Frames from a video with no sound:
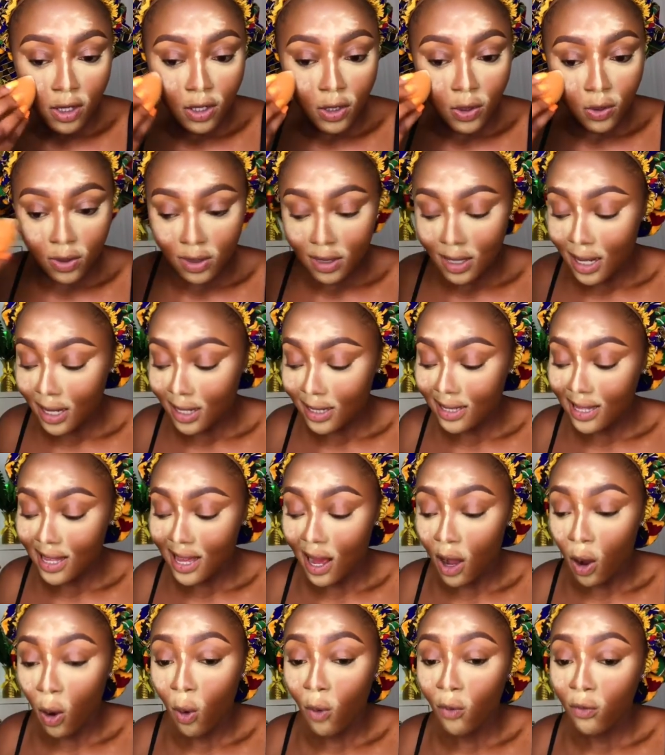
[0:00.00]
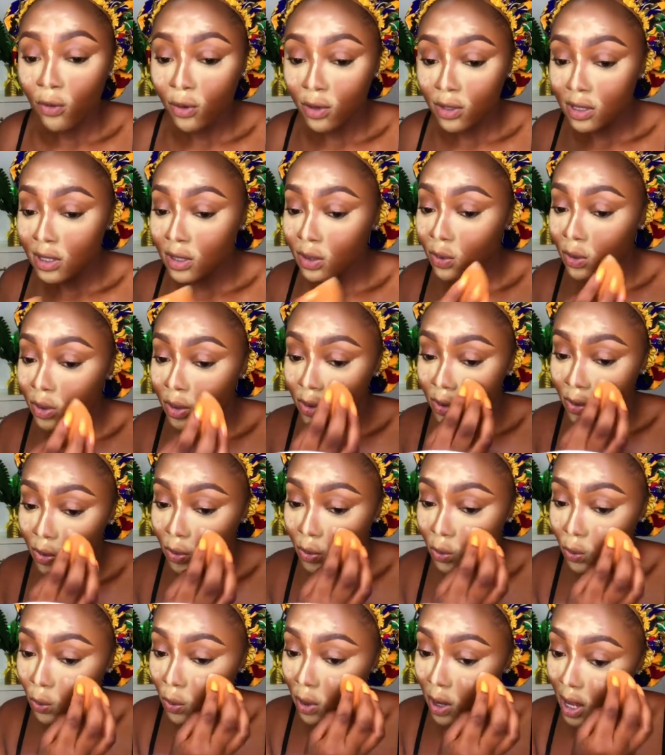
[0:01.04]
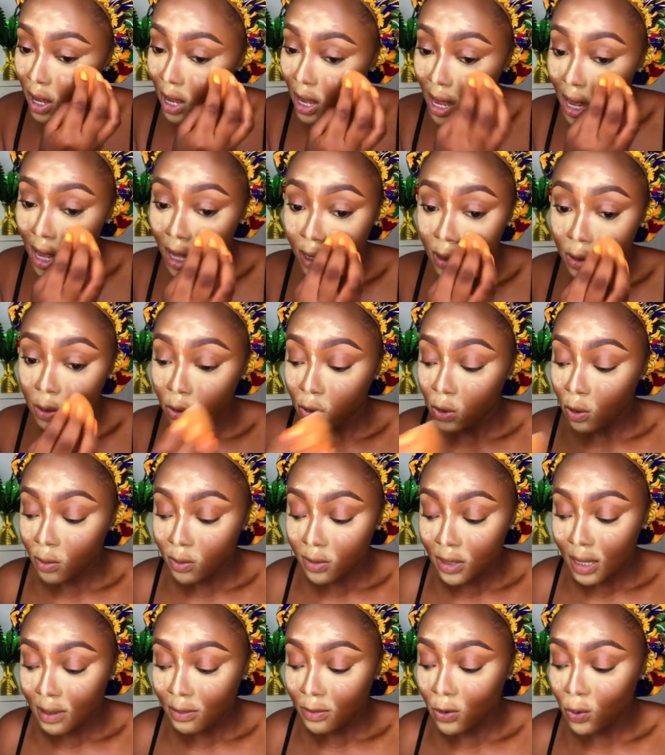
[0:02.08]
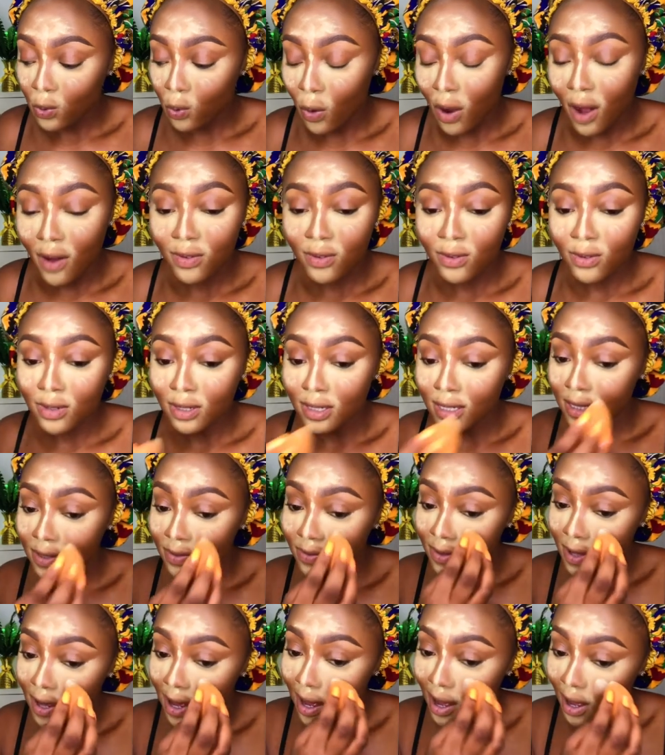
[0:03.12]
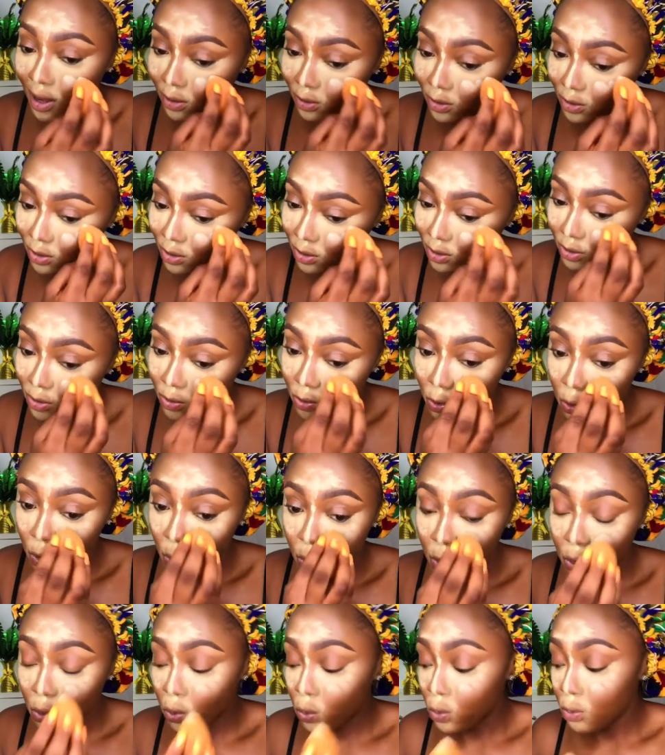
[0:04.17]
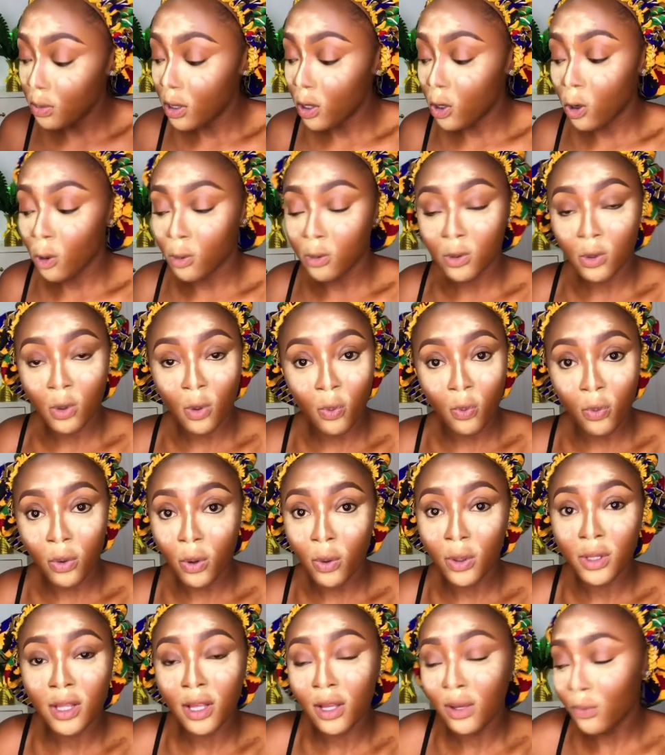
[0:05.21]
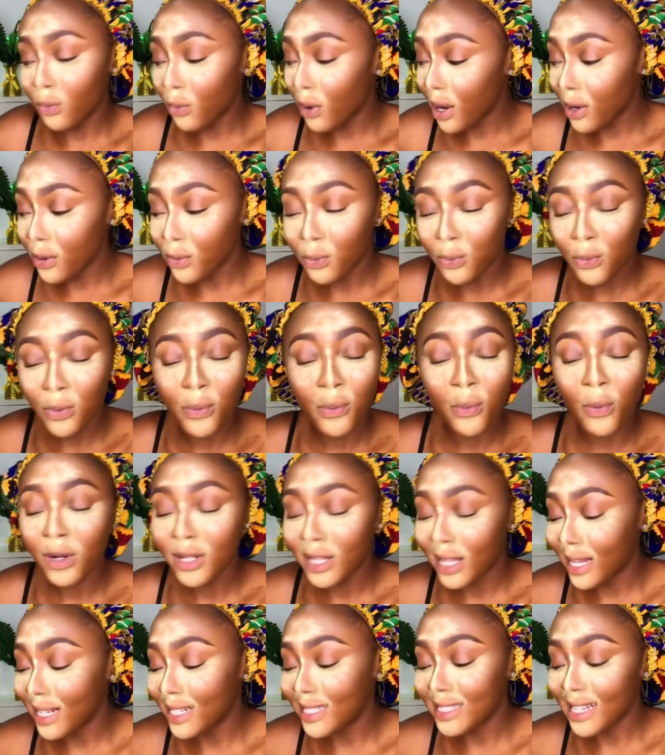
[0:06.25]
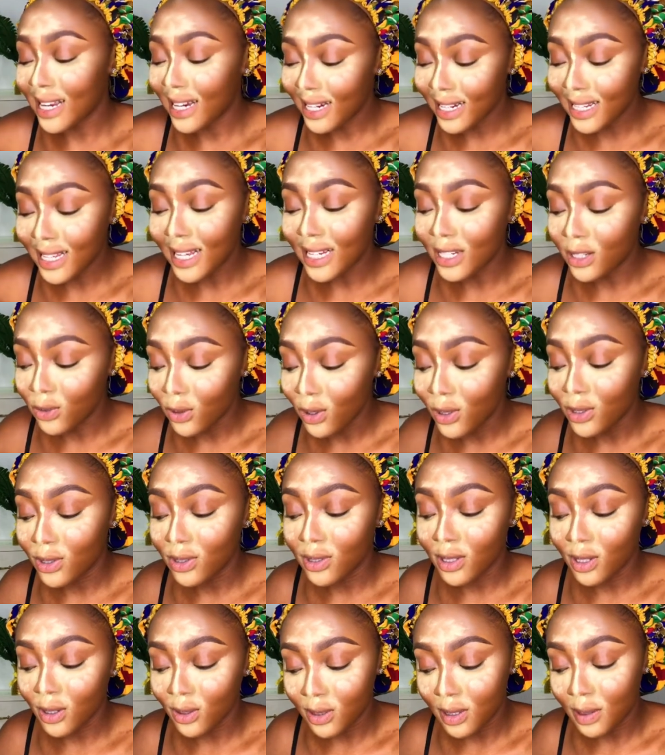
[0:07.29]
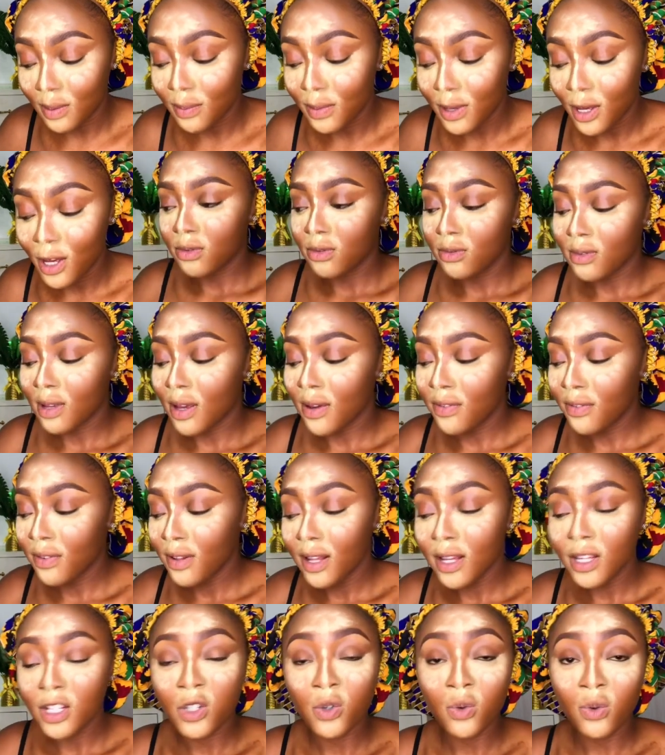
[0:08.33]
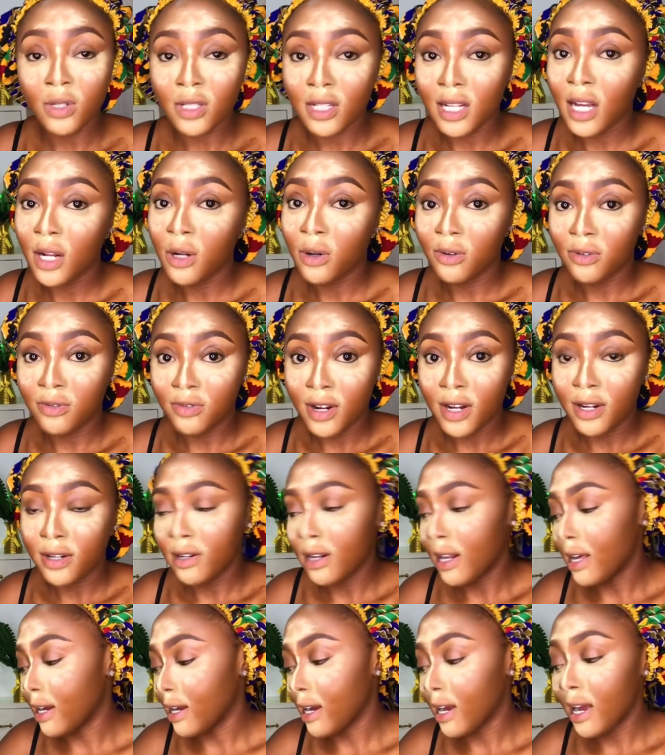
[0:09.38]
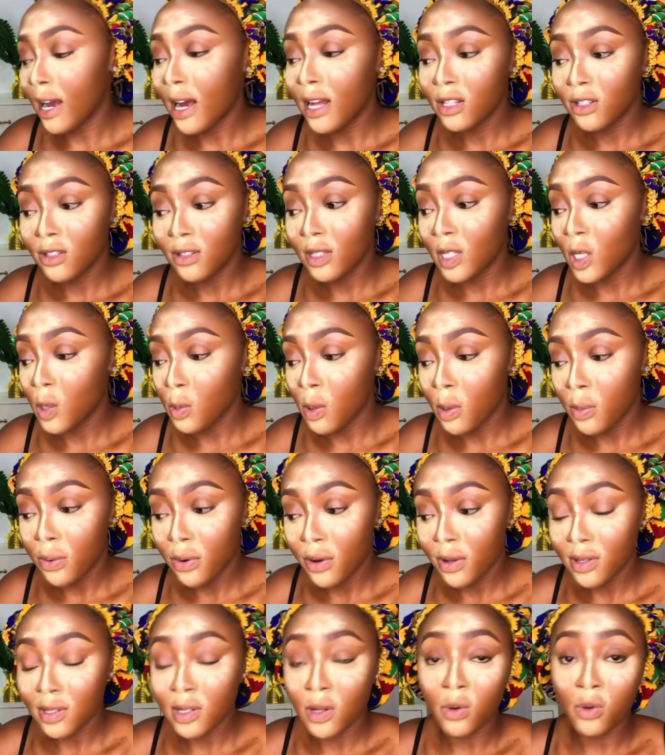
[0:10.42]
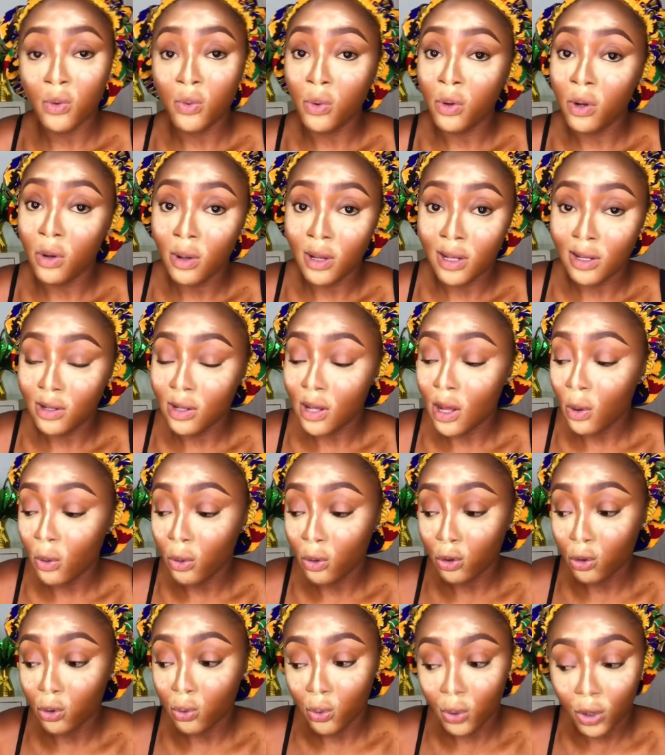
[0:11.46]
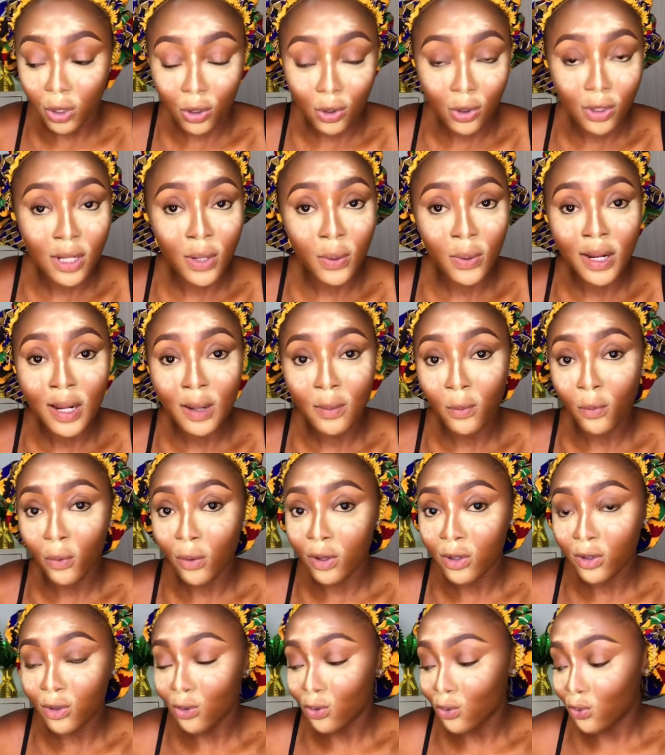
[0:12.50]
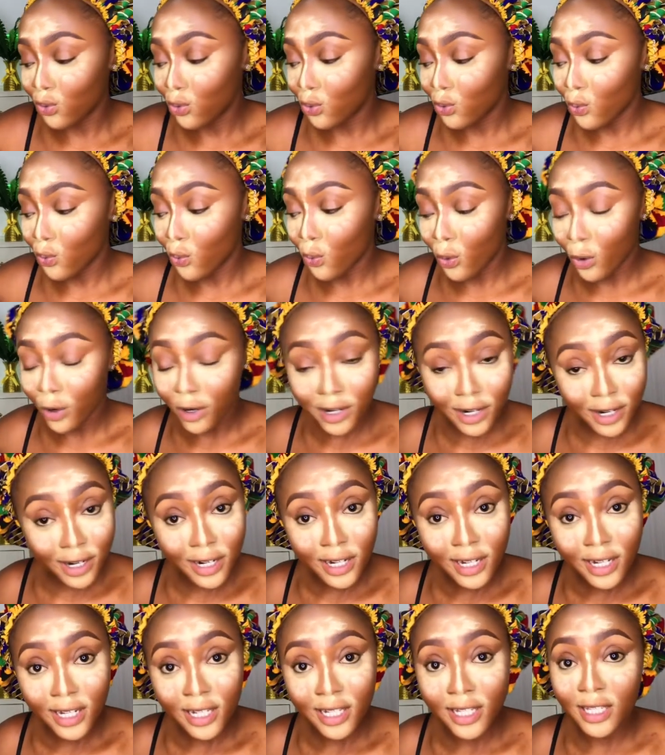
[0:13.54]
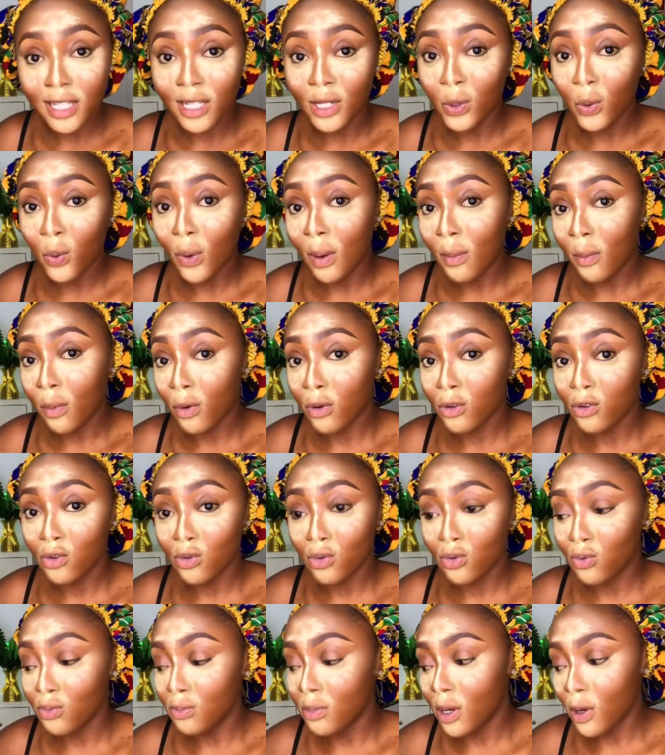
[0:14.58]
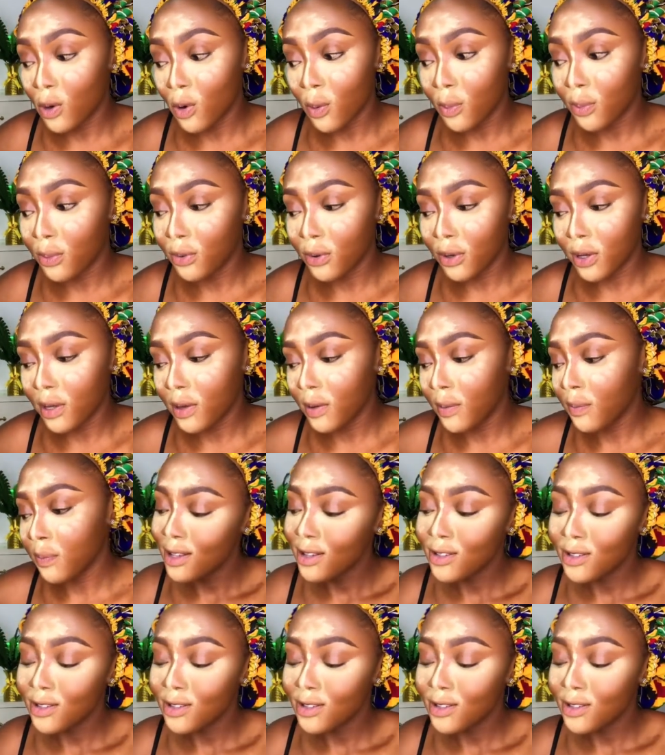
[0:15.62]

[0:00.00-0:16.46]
She was like, they are obviously going to know. And sometimes you have to leave the house to go do makeup somewhere. What exactly are you going to tell them? I feel like she was kind of right. Like, I had to tell my parents that was what I was doing, so that when I'm going to work, they know I'm going to do makeup, okay?